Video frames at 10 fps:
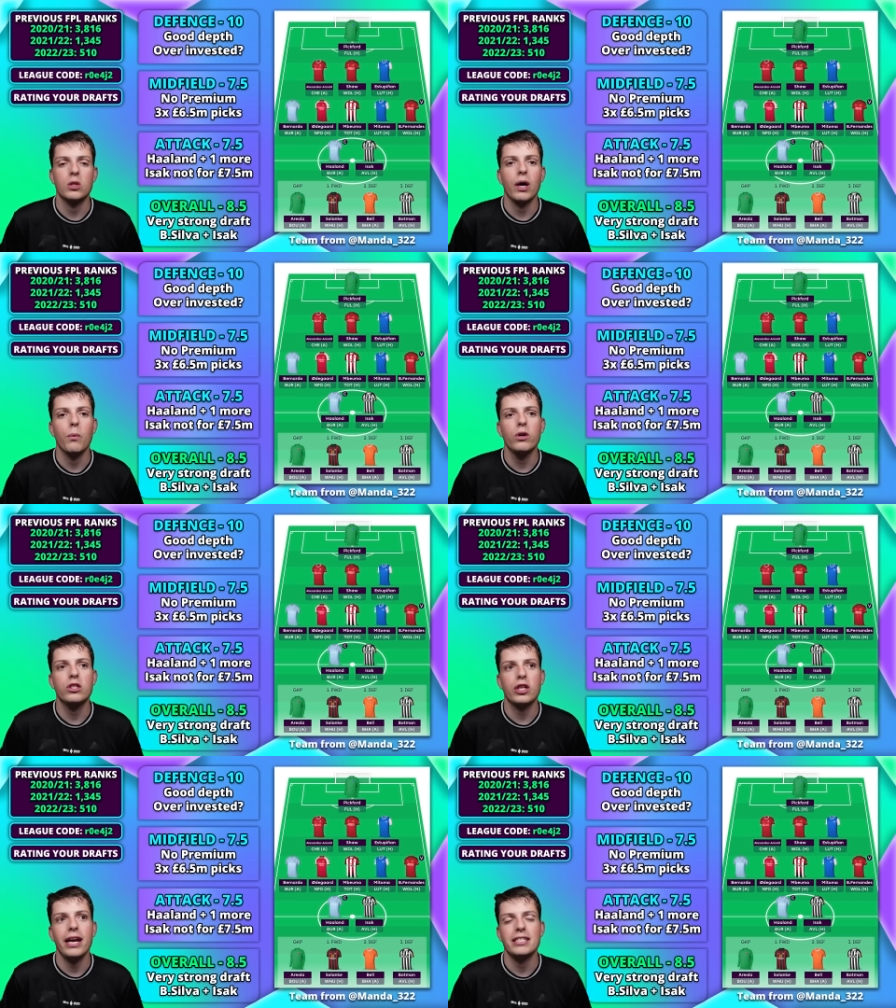So I would
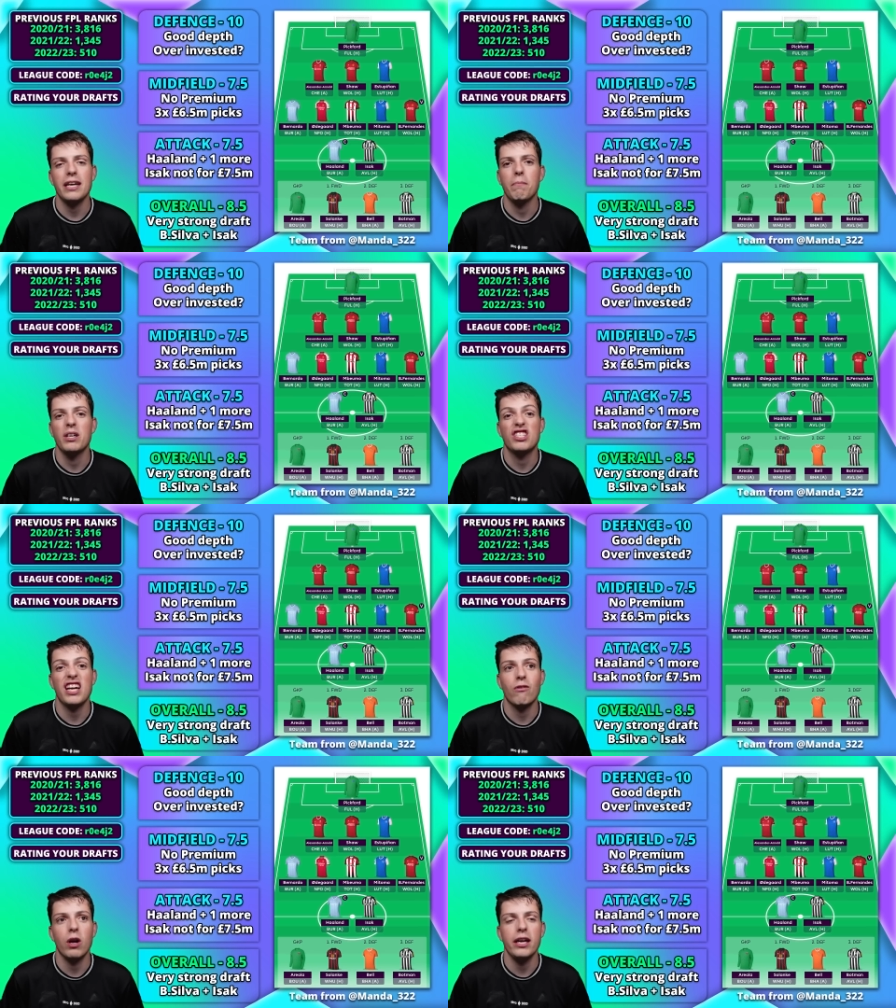change him, but
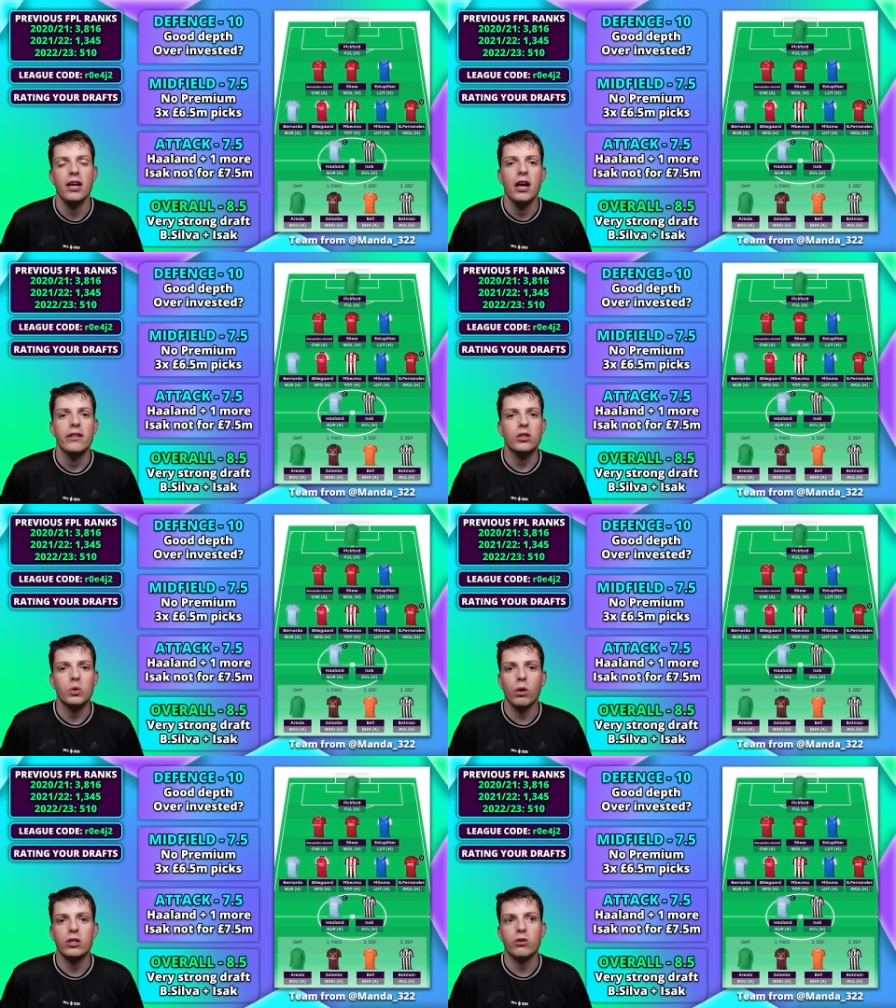generally the
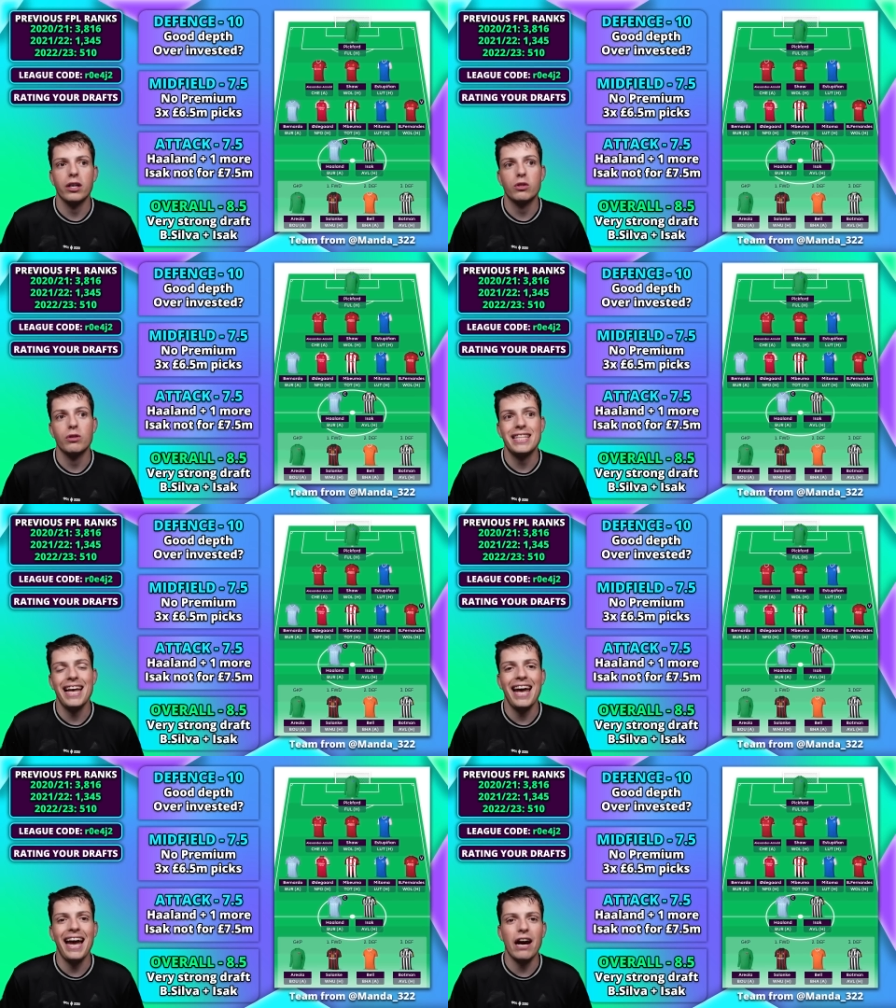squad structure is there.